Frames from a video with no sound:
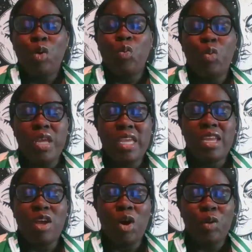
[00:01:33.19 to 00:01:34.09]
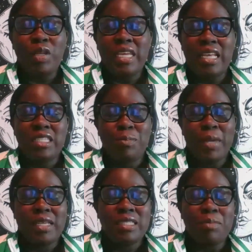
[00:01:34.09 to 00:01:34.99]
we can only
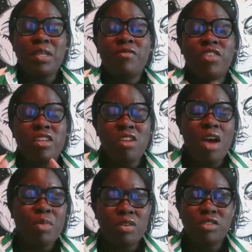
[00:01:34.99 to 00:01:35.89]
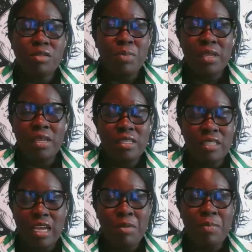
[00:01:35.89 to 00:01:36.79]
expect something phenomenal to
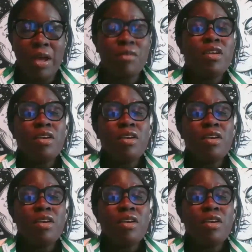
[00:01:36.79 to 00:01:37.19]
come about